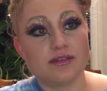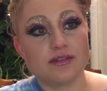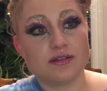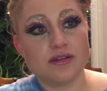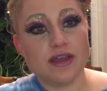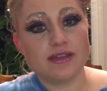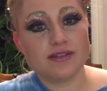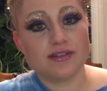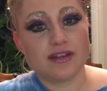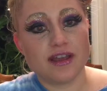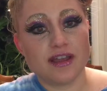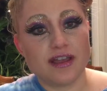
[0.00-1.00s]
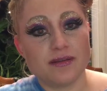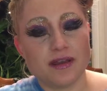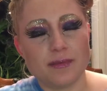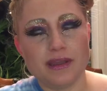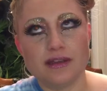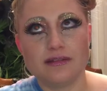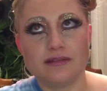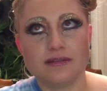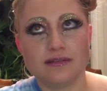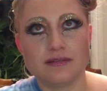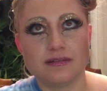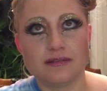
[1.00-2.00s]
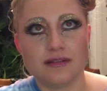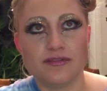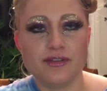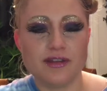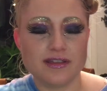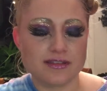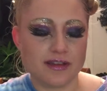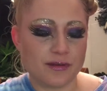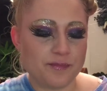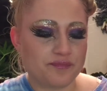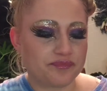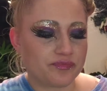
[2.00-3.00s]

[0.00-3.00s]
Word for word: So yesterday, a few days ago,